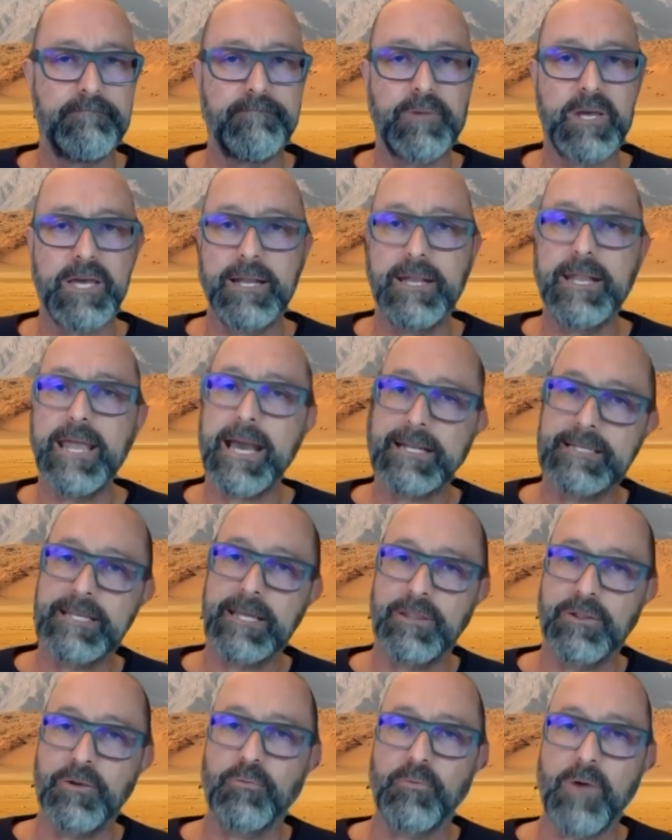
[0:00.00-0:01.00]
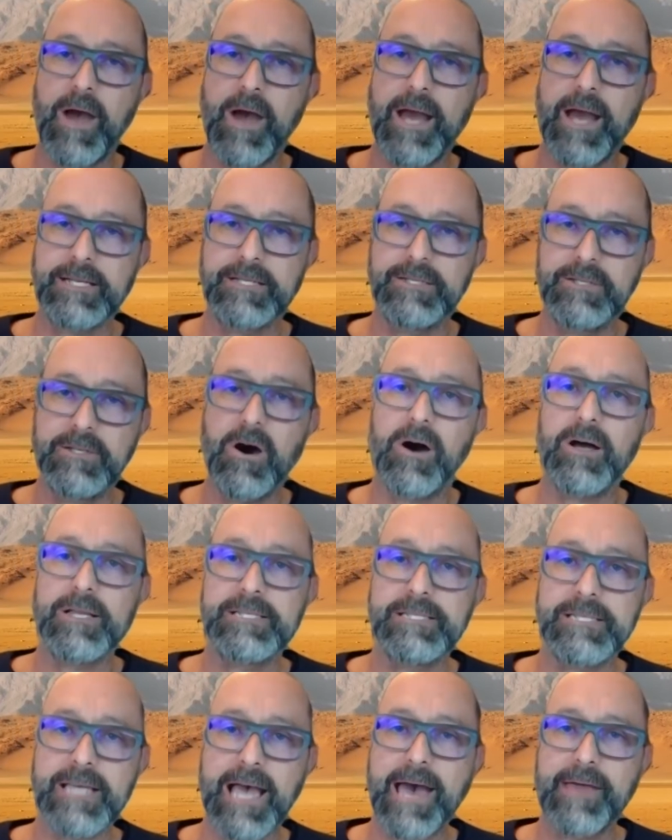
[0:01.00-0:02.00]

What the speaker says: connecting the right dots